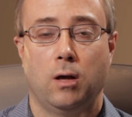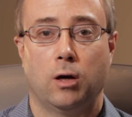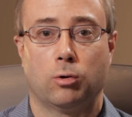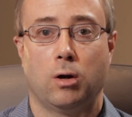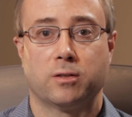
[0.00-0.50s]

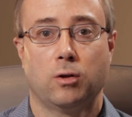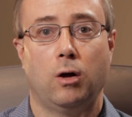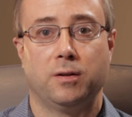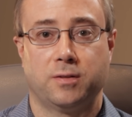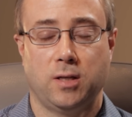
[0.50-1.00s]
across
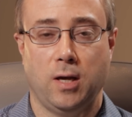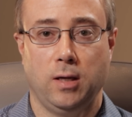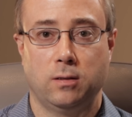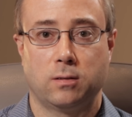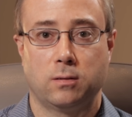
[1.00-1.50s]
all
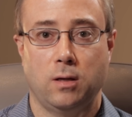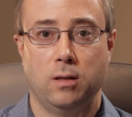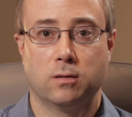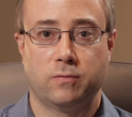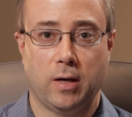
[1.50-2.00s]
sites,
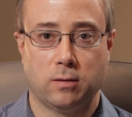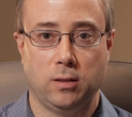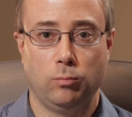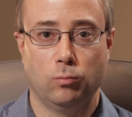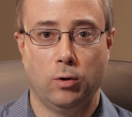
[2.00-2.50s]
and this
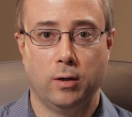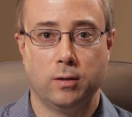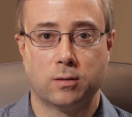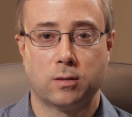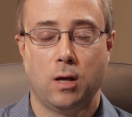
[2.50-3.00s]
vaccine
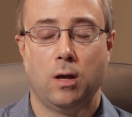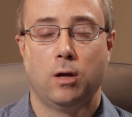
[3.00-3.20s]
was